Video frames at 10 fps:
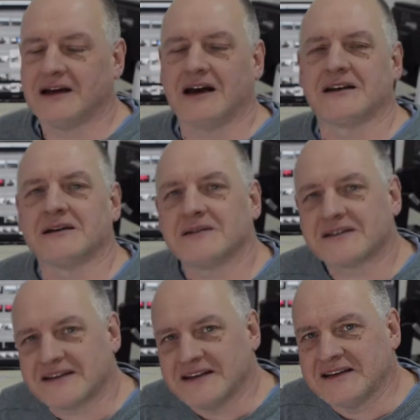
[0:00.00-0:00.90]
and
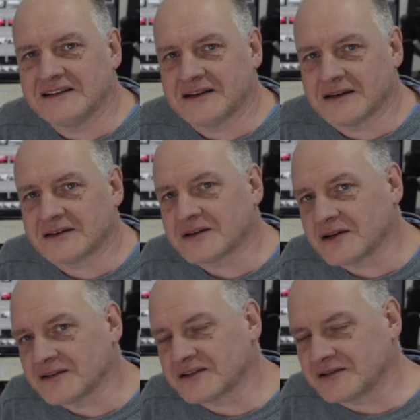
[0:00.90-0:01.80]
it's easier to
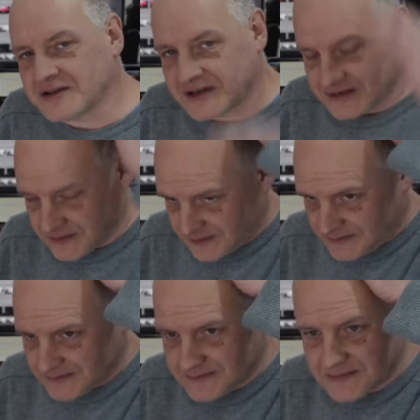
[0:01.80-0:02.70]
concentrate on
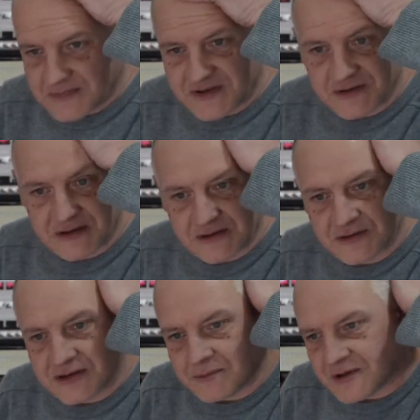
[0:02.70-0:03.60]
doing a good
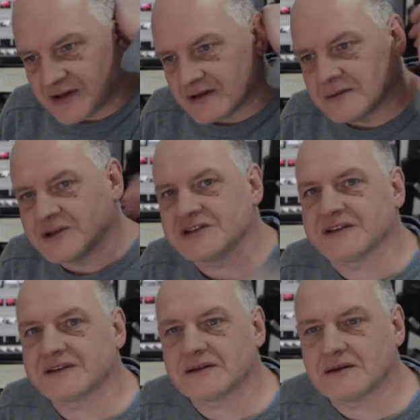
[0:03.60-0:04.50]
job with their
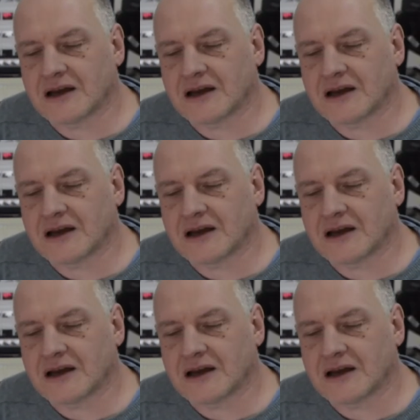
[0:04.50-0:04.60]
images.